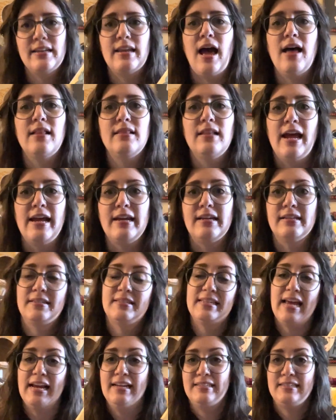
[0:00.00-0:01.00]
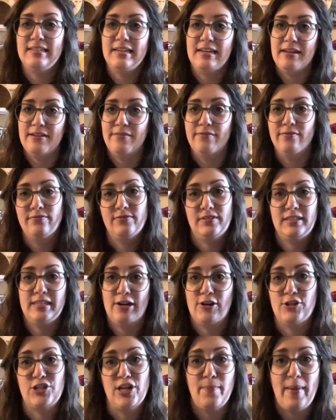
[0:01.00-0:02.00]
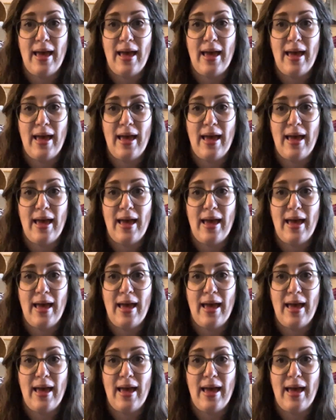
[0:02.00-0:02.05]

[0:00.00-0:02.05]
Not sexy Sarah J.